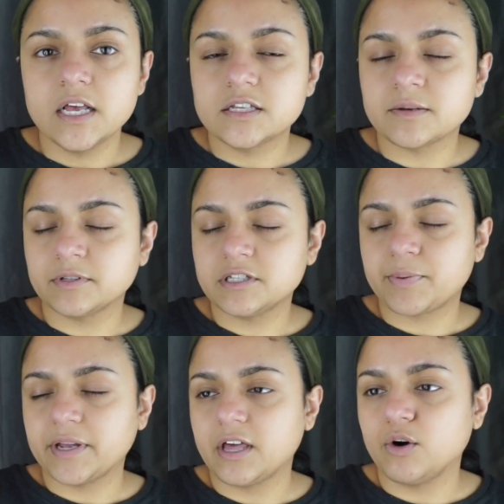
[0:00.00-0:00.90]
So I'm going to
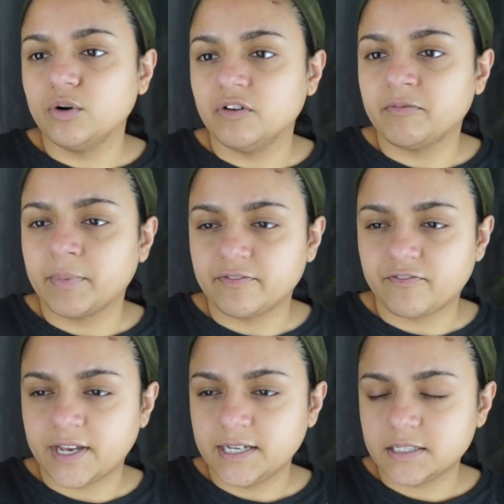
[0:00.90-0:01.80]
spray that all over my
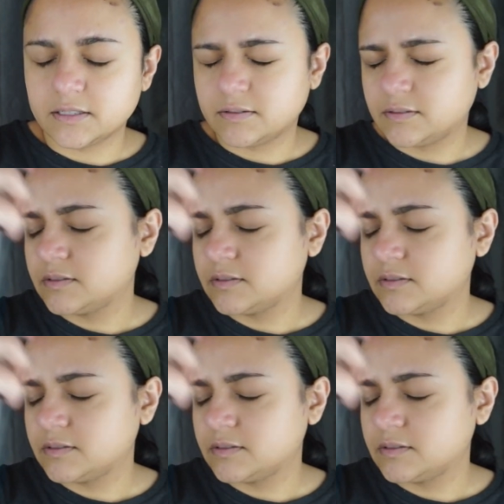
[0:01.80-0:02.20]
face.